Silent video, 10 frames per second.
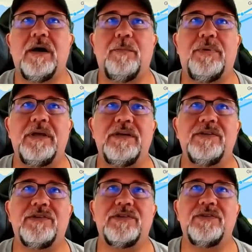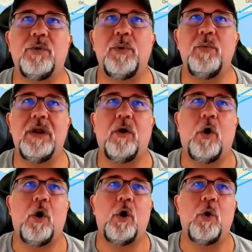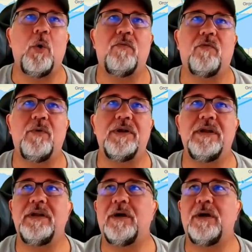Bees. So we went all over into here,